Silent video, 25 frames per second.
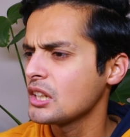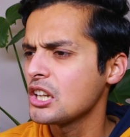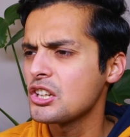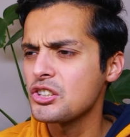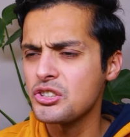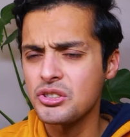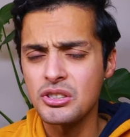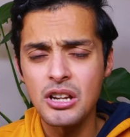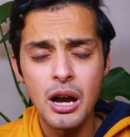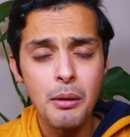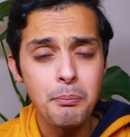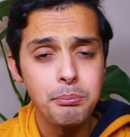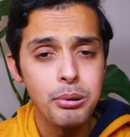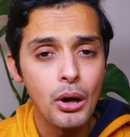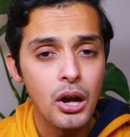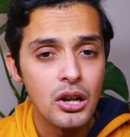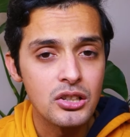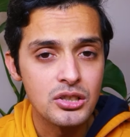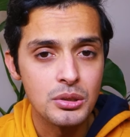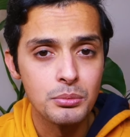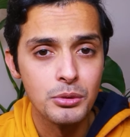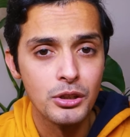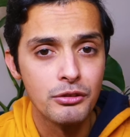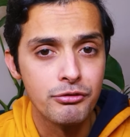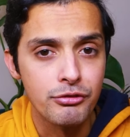It's not
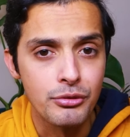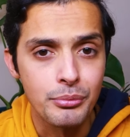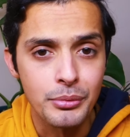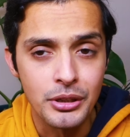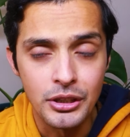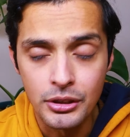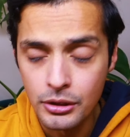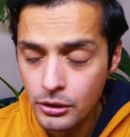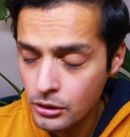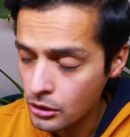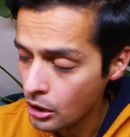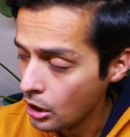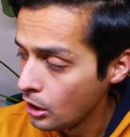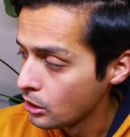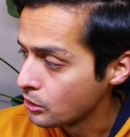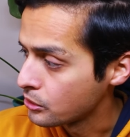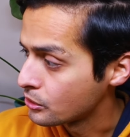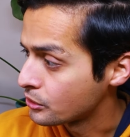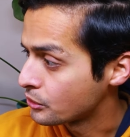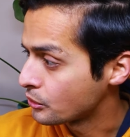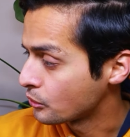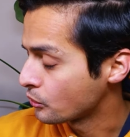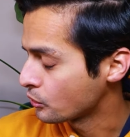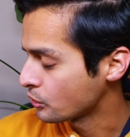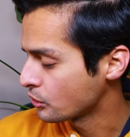possible for me to call
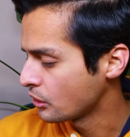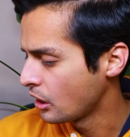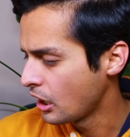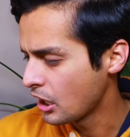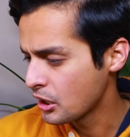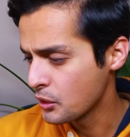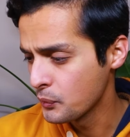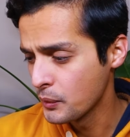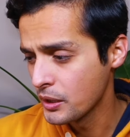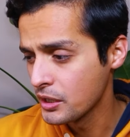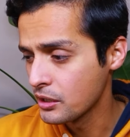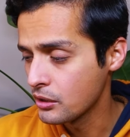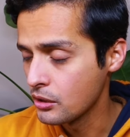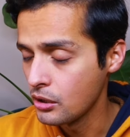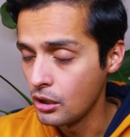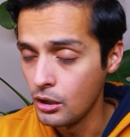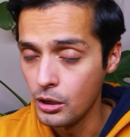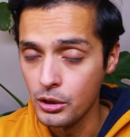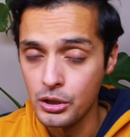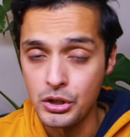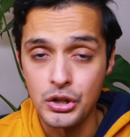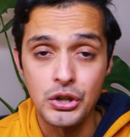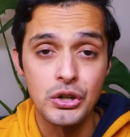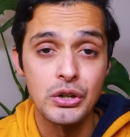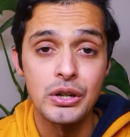her, or I don't want to
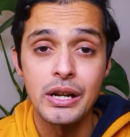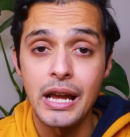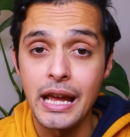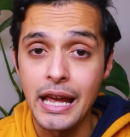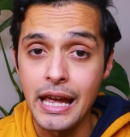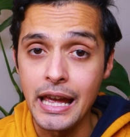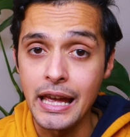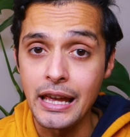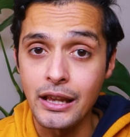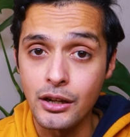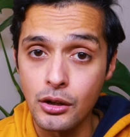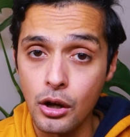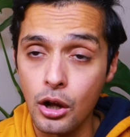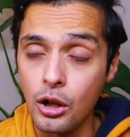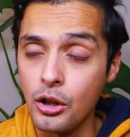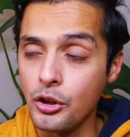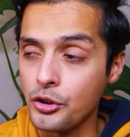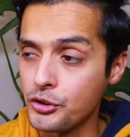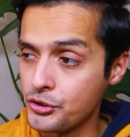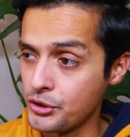call her at all.